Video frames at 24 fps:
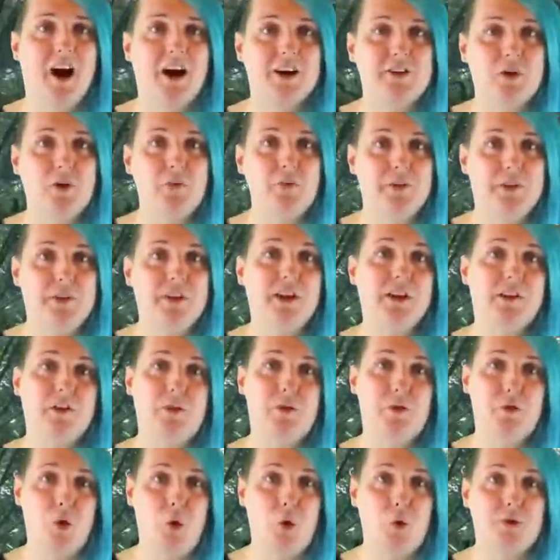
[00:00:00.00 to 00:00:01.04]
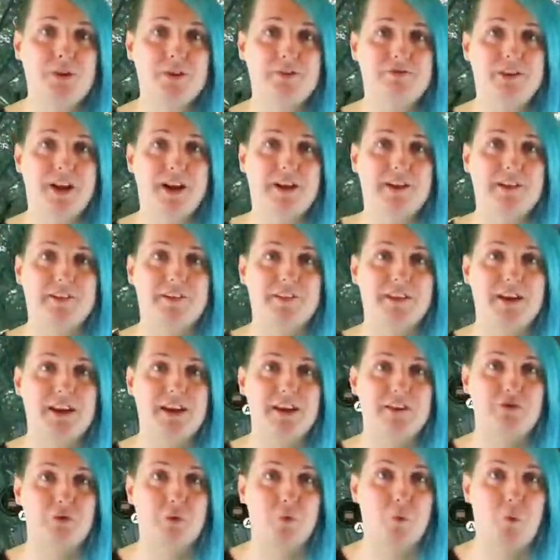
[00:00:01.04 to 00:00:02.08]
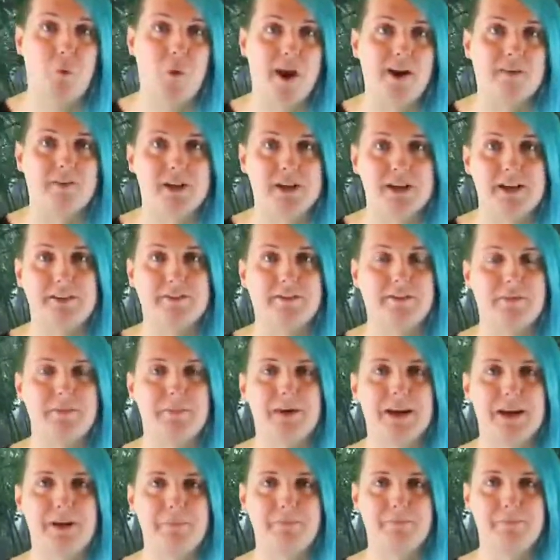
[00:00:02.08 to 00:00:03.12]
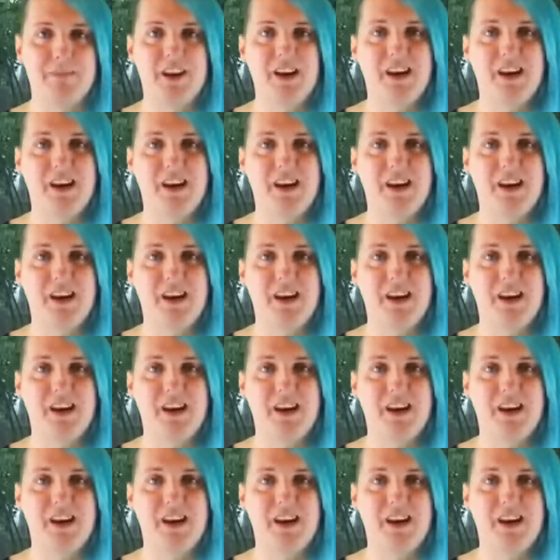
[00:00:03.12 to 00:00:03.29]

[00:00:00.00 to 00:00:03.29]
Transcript: I don't think that the Hori Flex is where it needs to be.